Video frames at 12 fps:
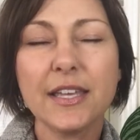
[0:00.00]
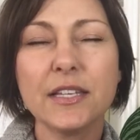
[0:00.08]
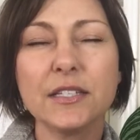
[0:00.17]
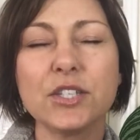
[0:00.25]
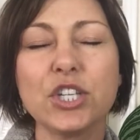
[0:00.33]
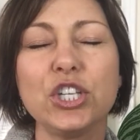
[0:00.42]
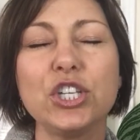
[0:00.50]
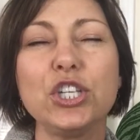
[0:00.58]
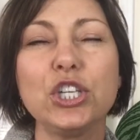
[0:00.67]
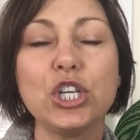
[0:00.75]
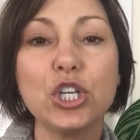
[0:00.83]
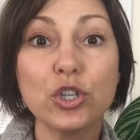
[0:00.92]
is
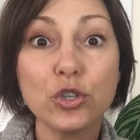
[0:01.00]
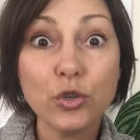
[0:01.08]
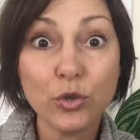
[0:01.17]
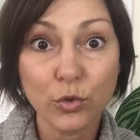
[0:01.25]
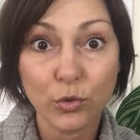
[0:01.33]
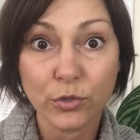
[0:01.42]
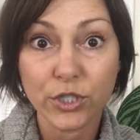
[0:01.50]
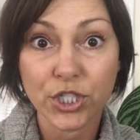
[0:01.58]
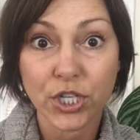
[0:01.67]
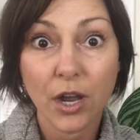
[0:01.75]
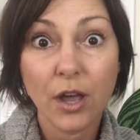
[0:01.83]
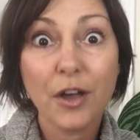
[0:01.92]

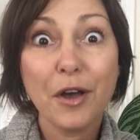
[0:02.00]
huge.